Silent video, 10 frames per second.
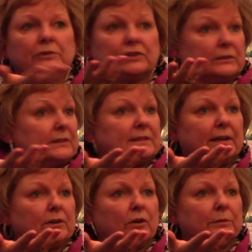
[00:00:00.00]
would you at least
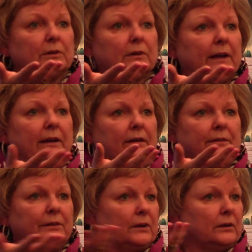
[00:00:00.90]
take it home and look at
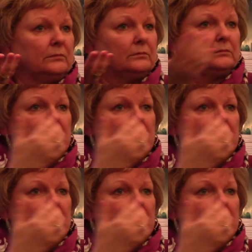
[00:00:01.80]
it, you know?